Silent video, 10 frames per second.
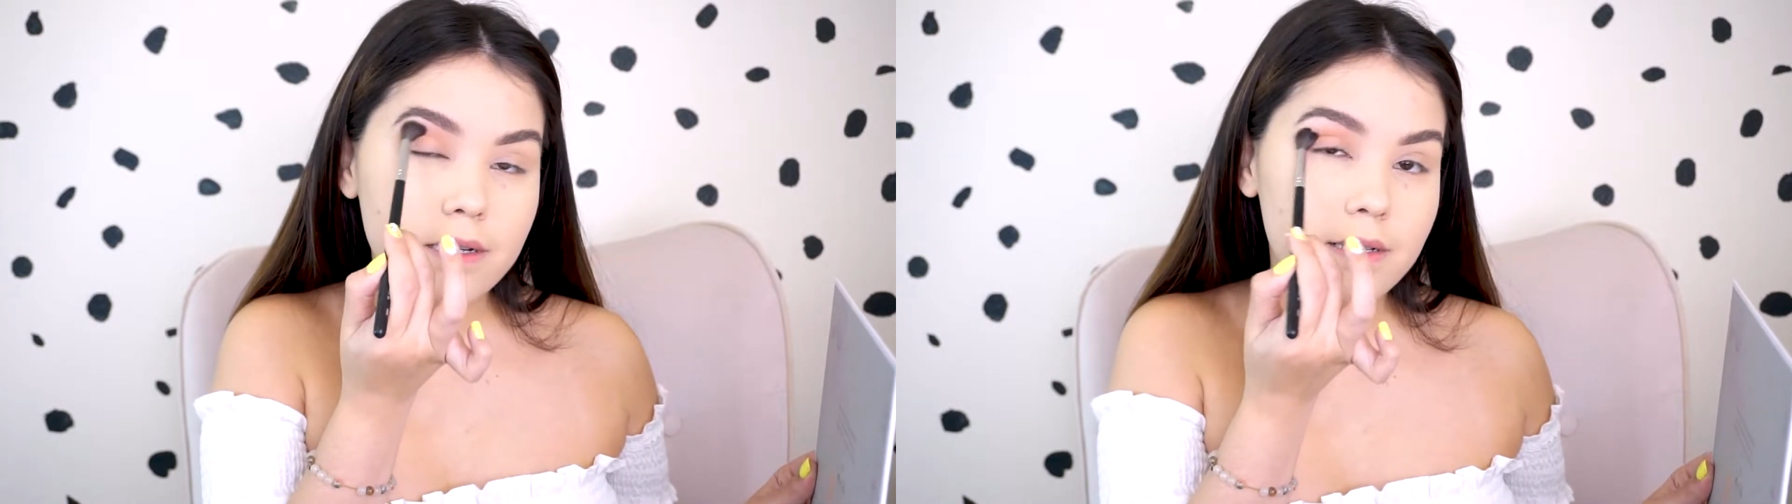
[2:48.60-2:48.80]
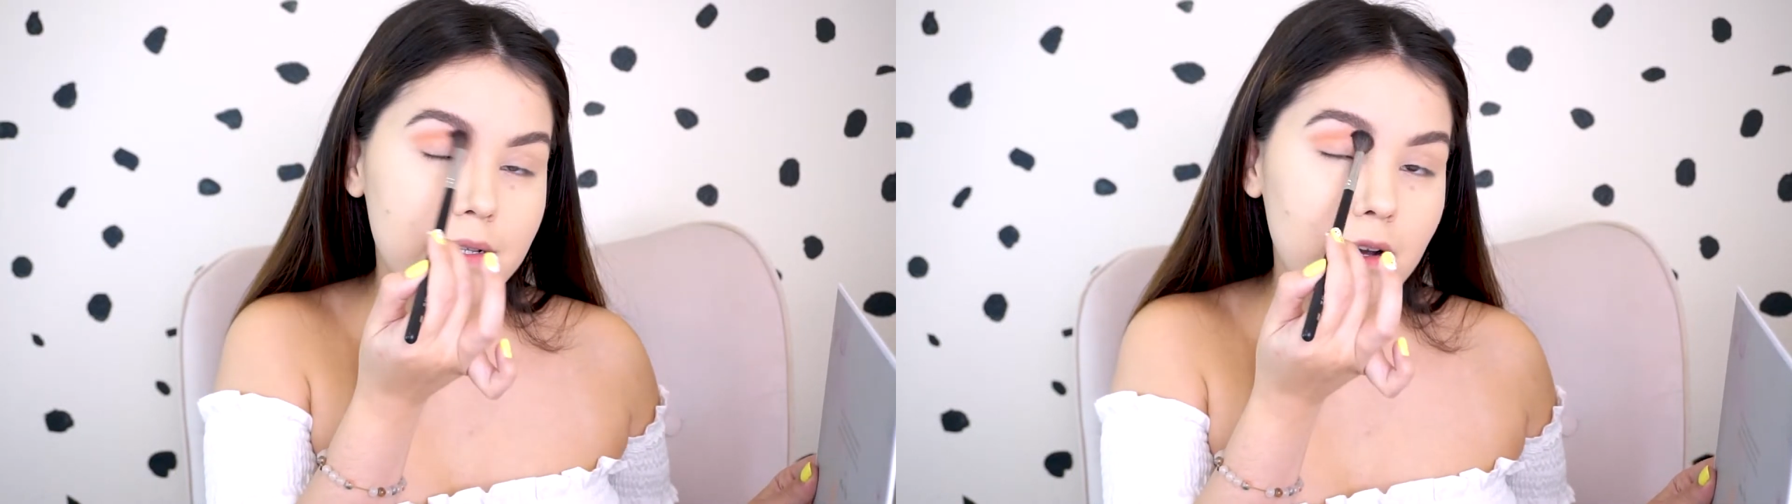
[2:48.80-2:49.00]

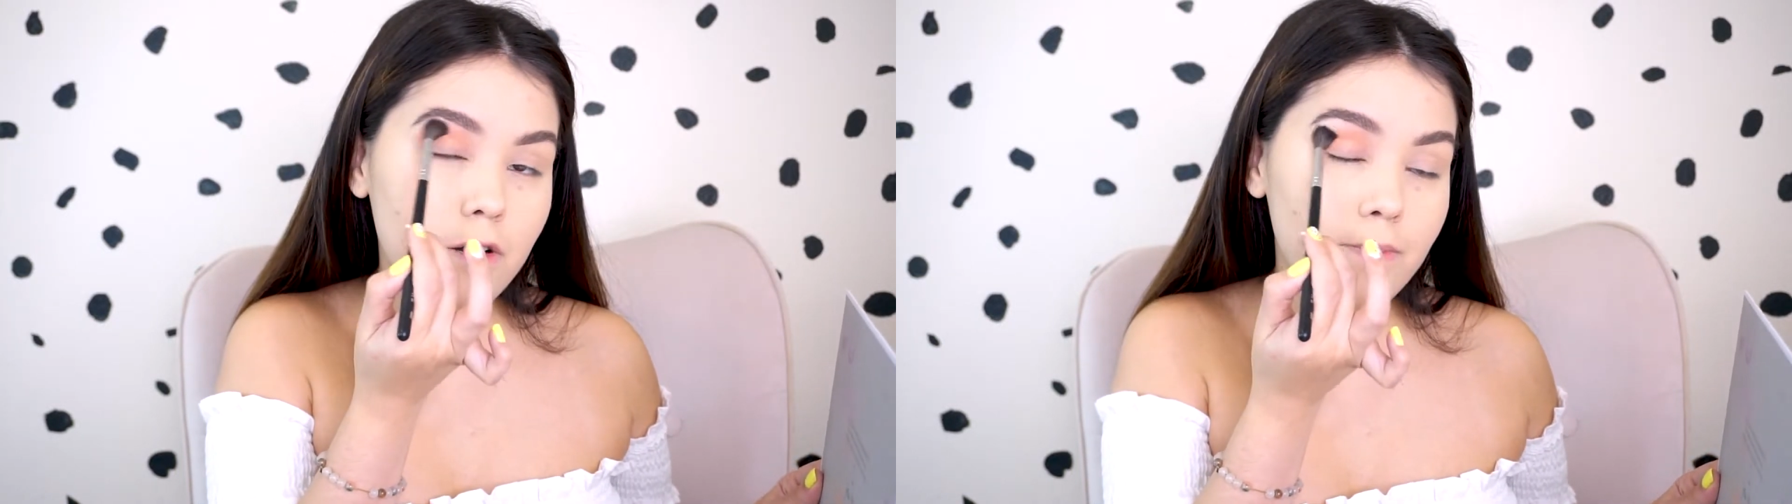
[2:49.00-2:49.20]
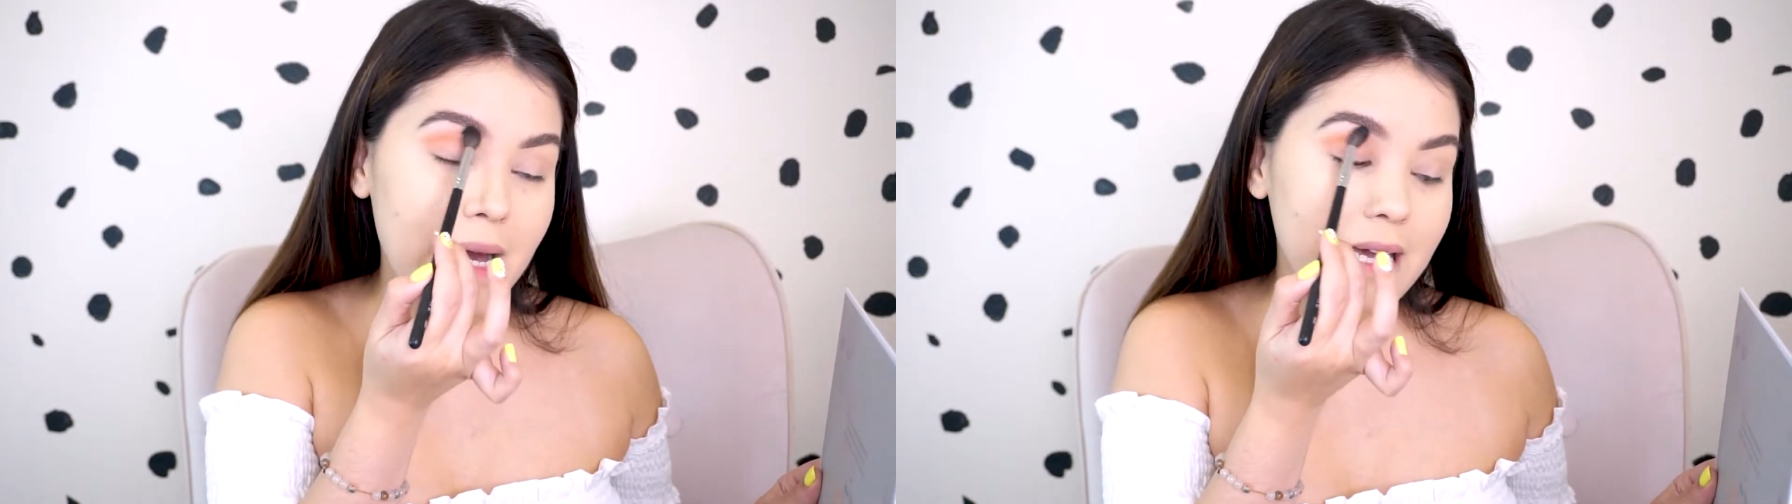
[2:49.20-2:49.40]

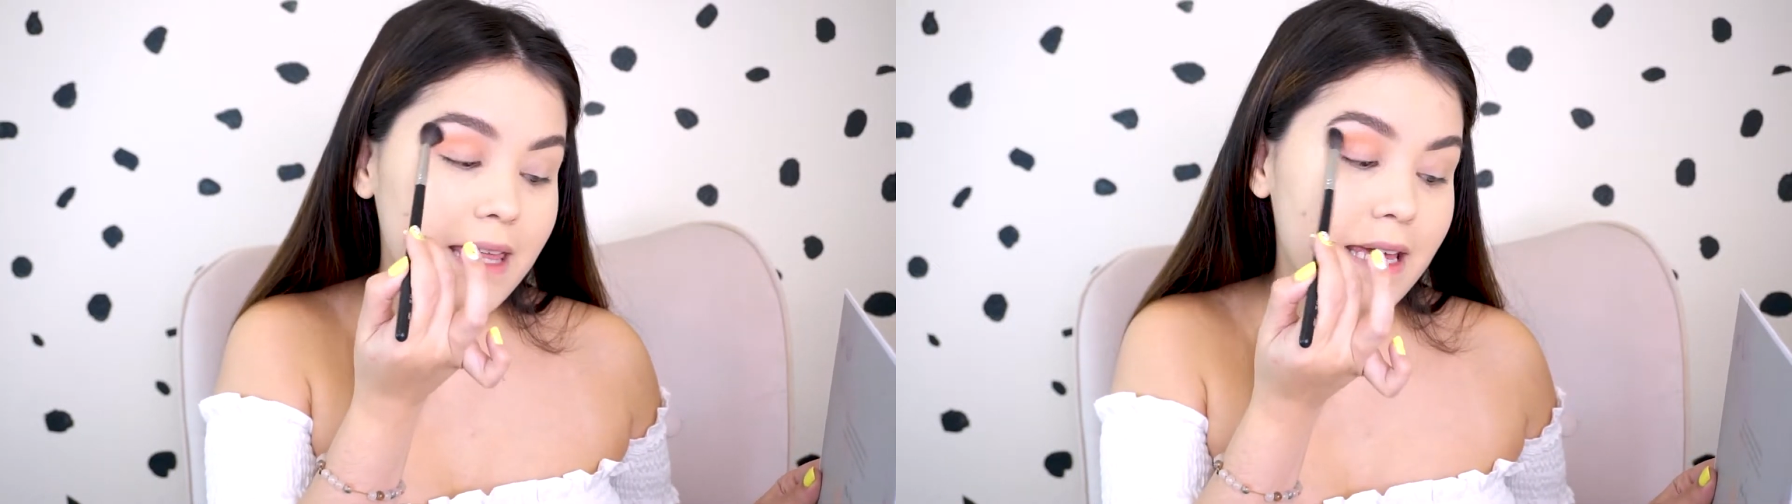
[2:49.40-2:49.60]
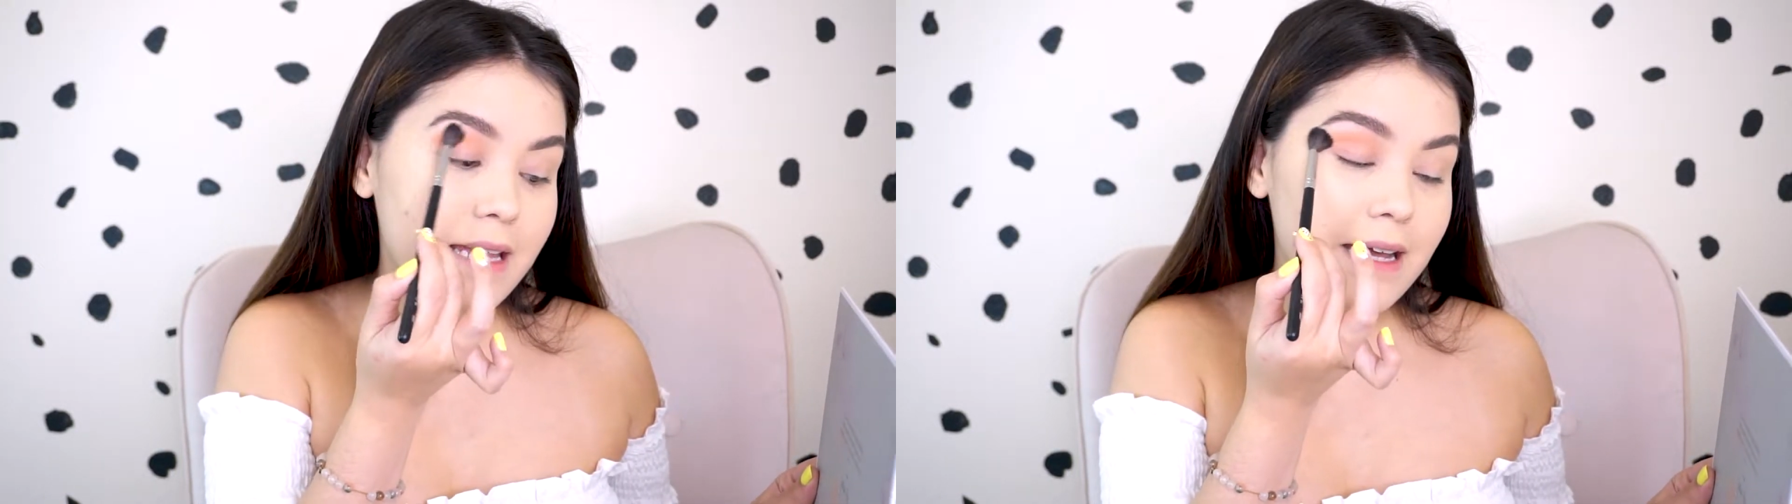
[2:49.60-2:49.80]
So back
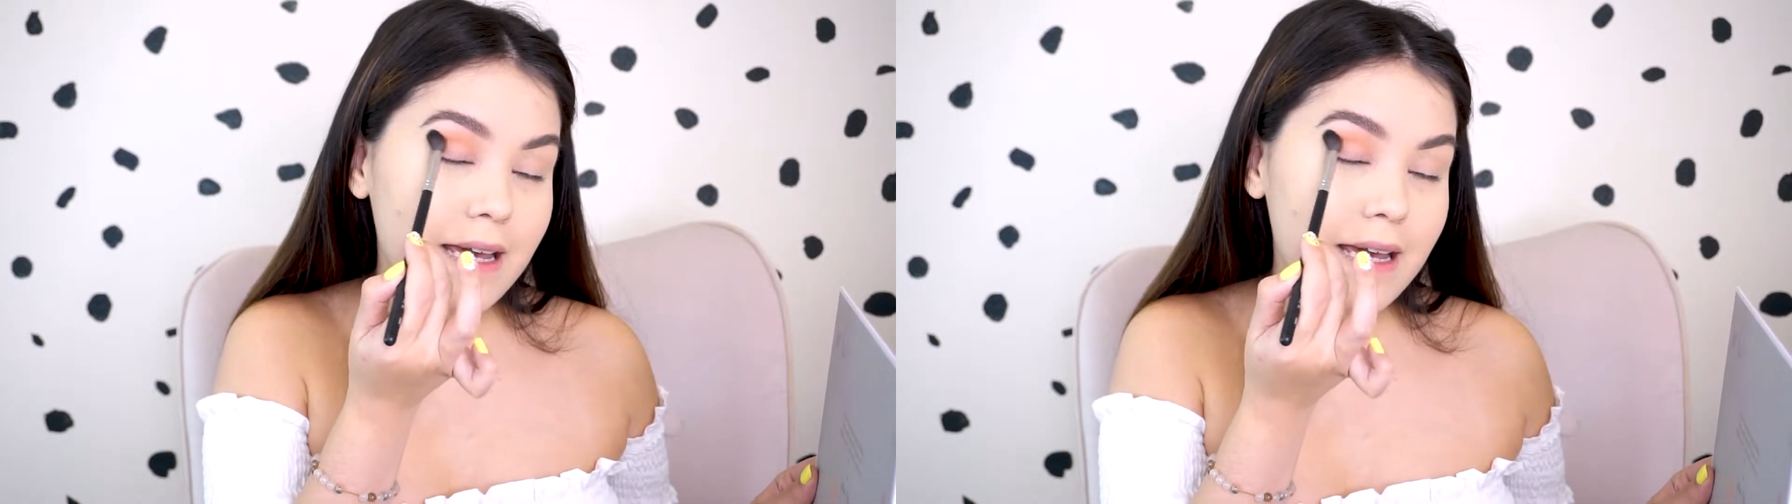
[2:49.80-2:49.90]
then